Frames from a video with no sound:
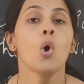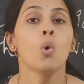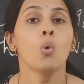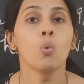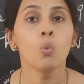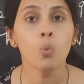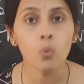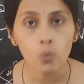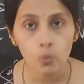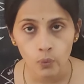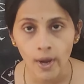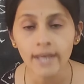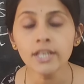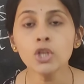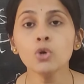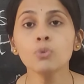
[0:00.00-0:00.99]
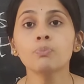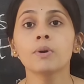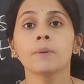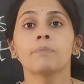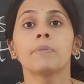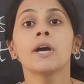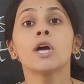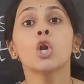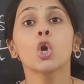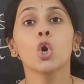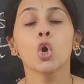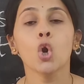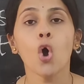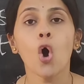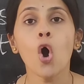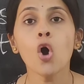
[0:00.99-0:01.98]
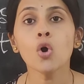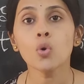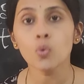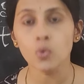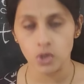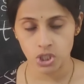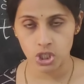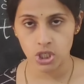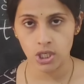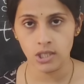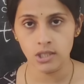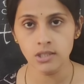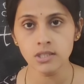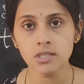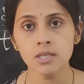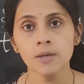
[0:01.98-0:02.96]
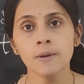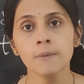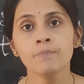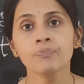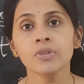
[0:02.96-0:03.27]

When you prepare long questions,